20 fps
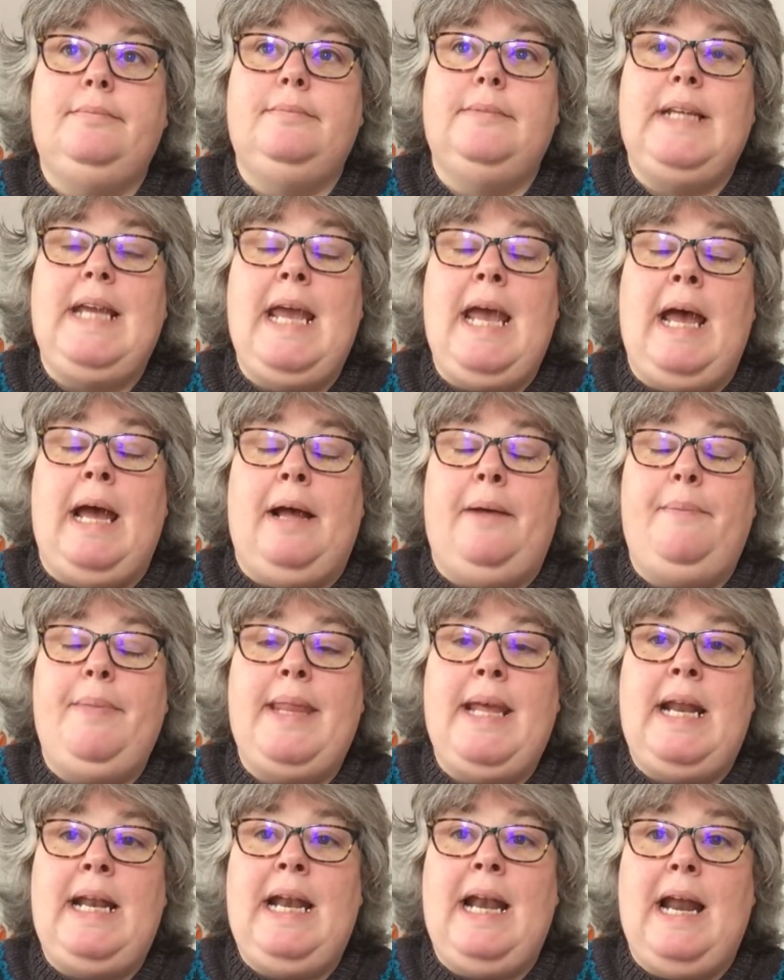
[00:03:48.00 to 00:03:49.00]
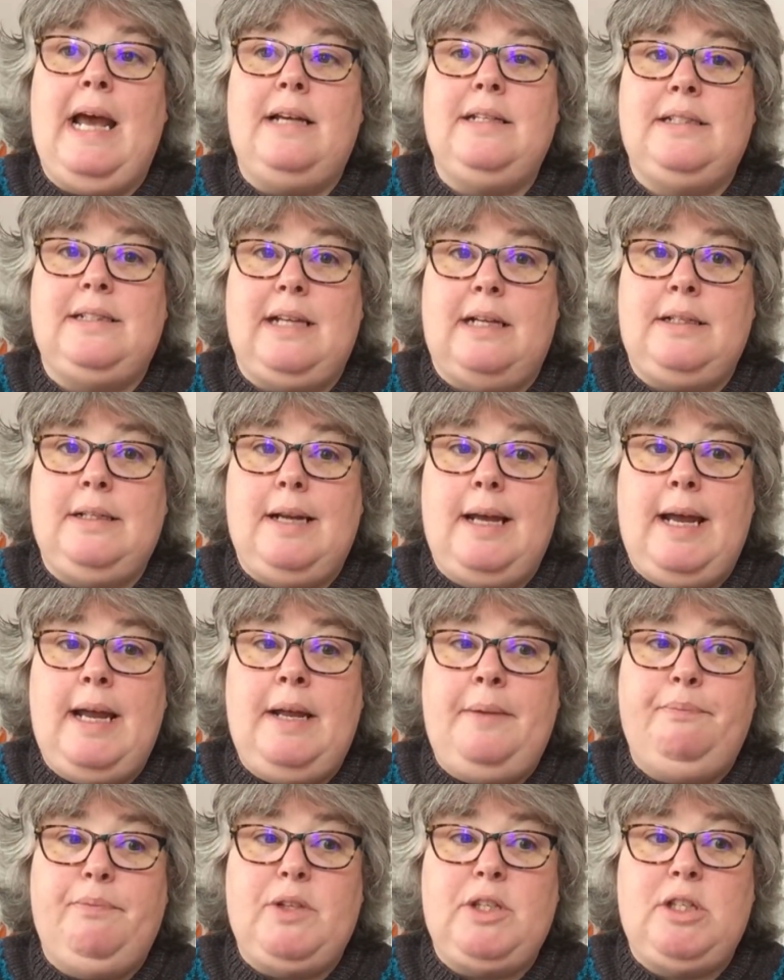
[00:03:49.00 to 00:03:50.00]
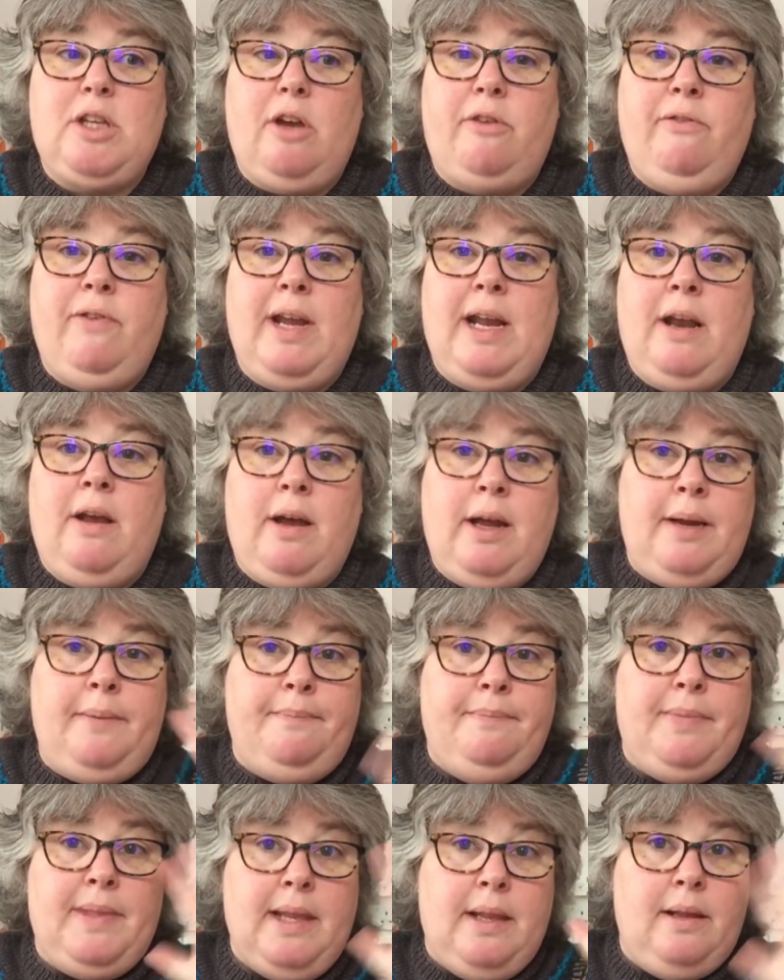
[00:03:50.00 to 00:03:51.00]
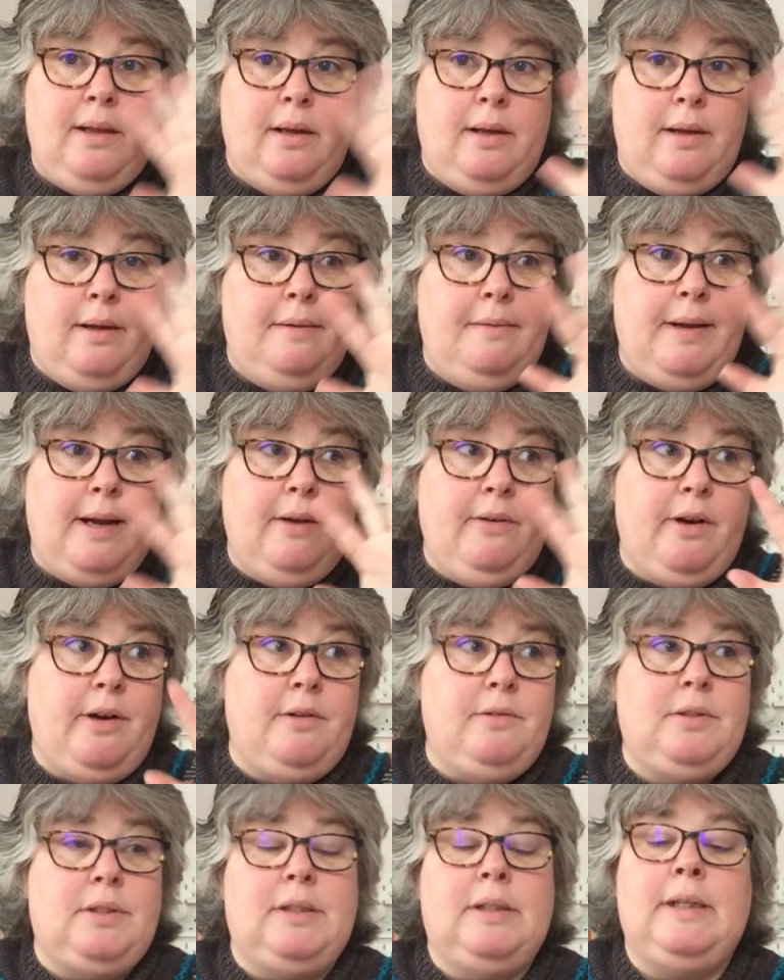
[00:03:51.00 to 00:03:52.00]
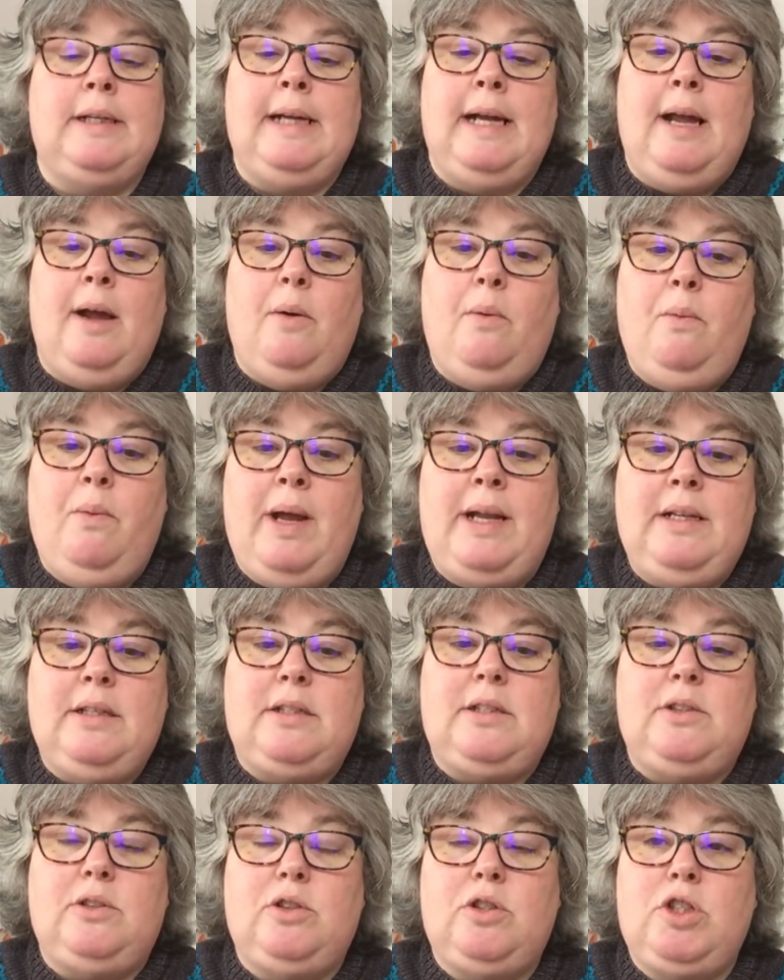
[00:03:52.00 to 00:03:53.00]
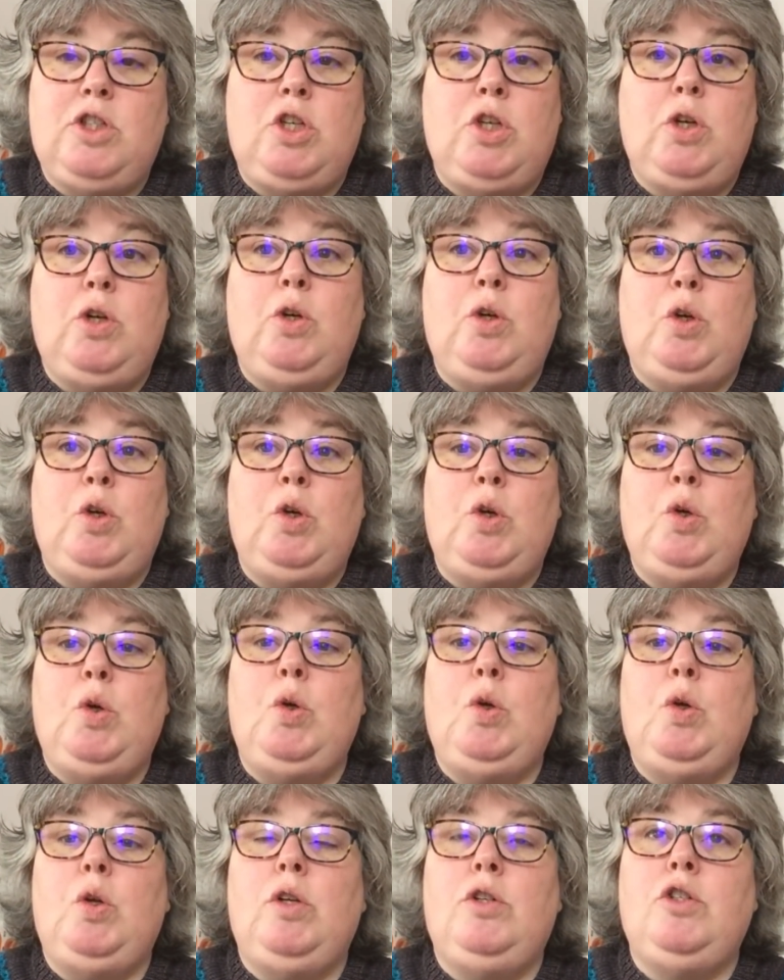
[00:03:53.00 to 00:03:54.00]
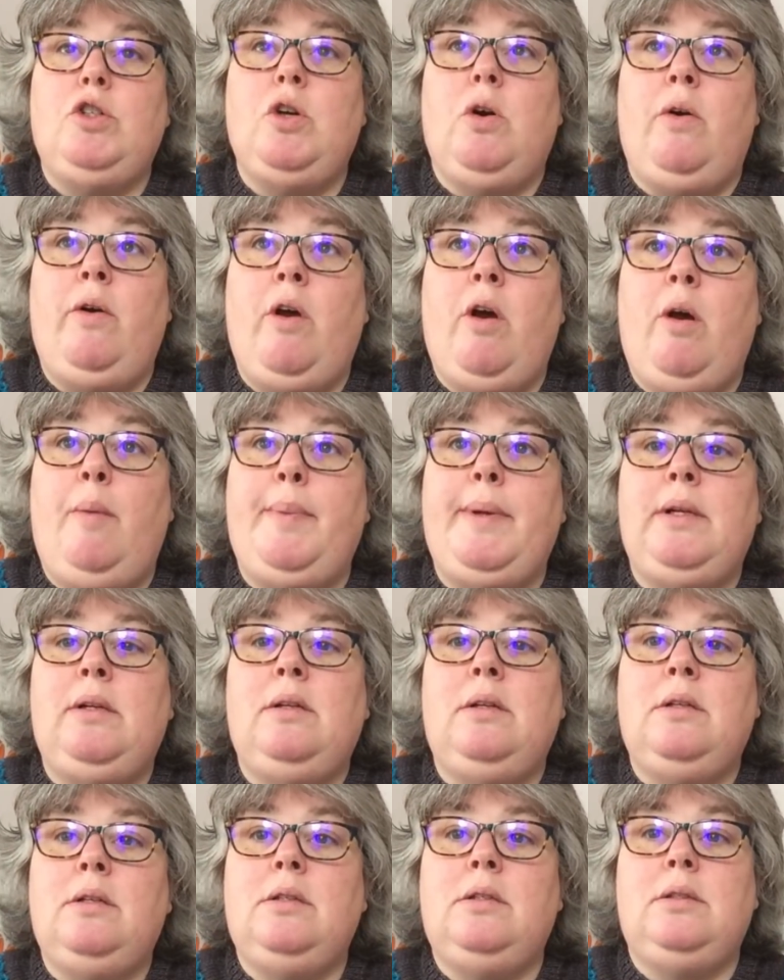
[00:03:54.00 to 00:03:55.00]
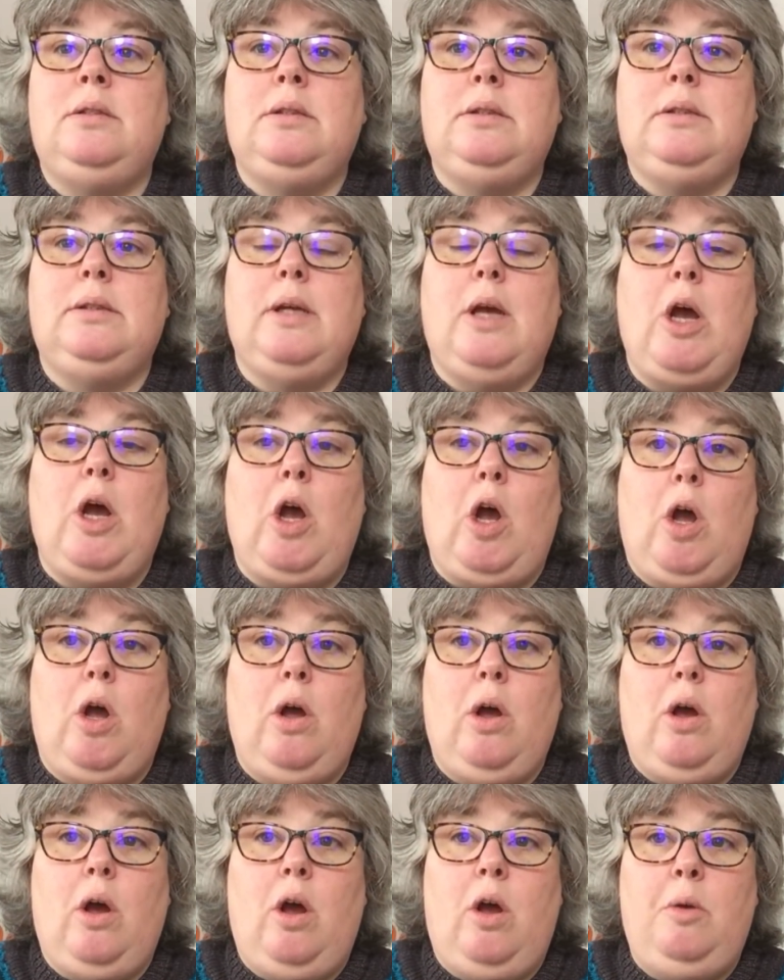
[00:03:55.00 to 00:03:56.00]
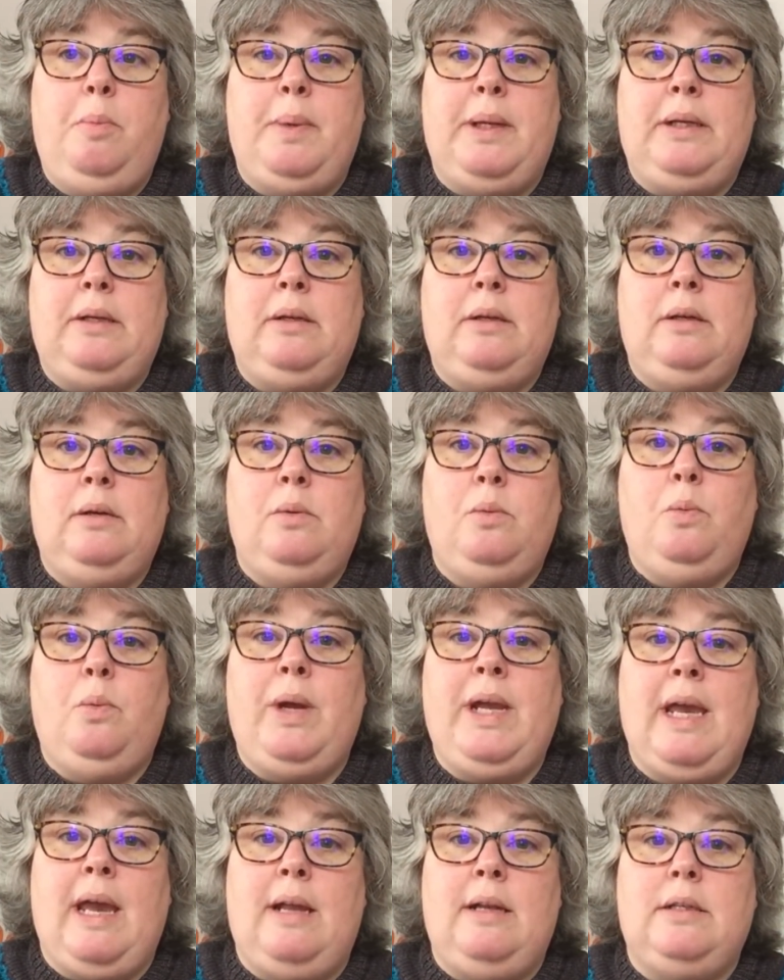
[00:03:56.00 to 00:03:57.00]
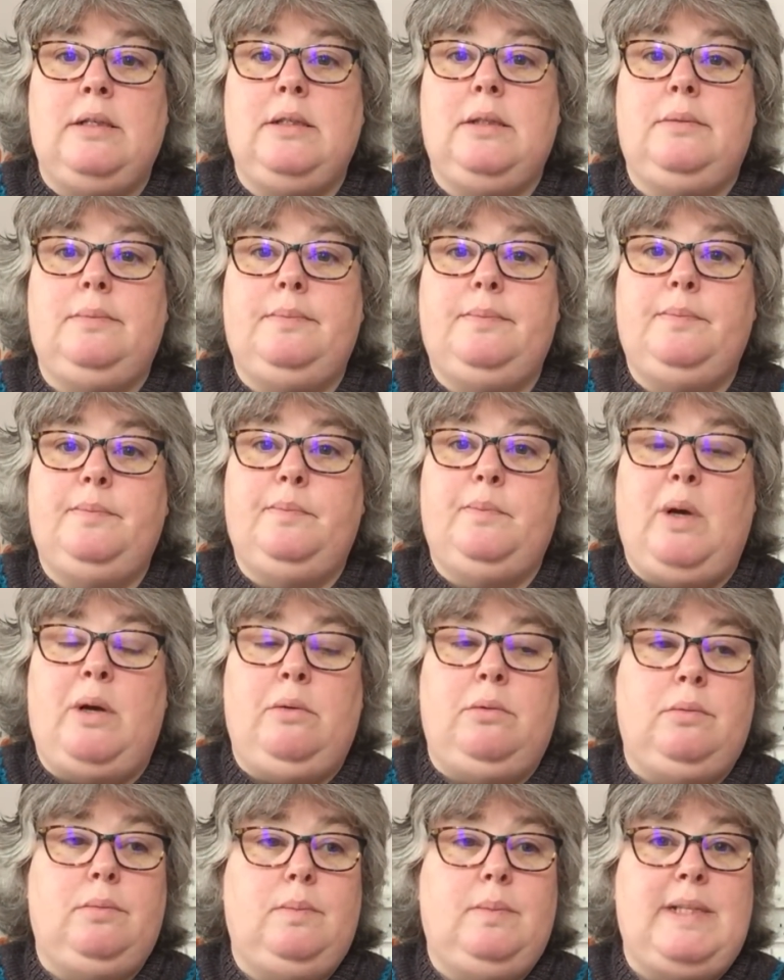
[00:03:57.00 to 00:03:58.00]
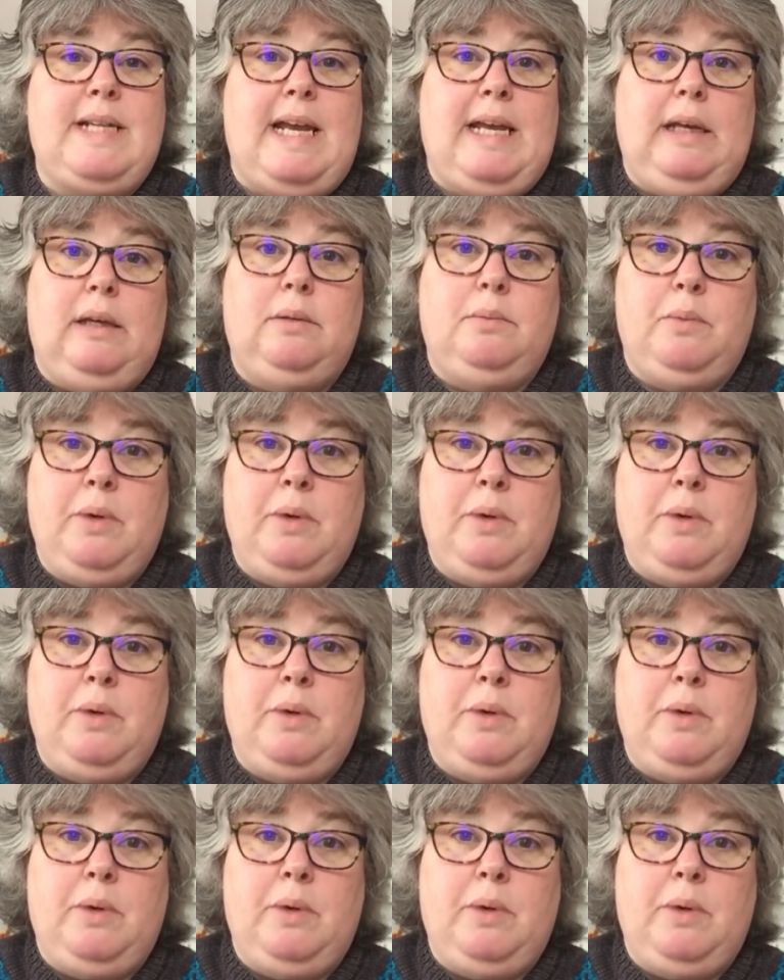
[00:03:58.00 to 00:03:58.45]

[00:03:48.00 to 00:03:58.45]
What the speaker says: Yeah, and then last Saturday, Sophie and I, hello girls, went to John Arbon's open weekend, day.